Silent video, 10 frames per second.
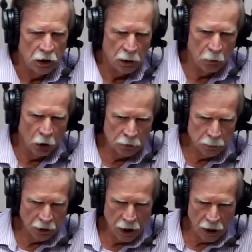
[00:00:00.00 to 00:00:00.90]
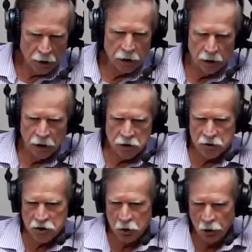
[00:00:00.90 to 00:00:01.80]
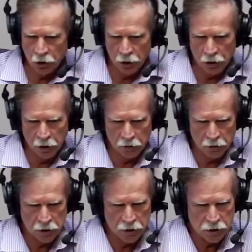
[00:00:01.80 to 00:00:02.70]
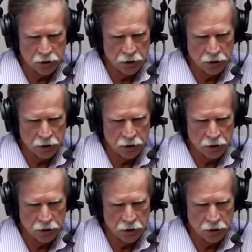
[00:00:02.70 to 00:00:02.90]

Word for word: and multiply it against what's going on in other ones.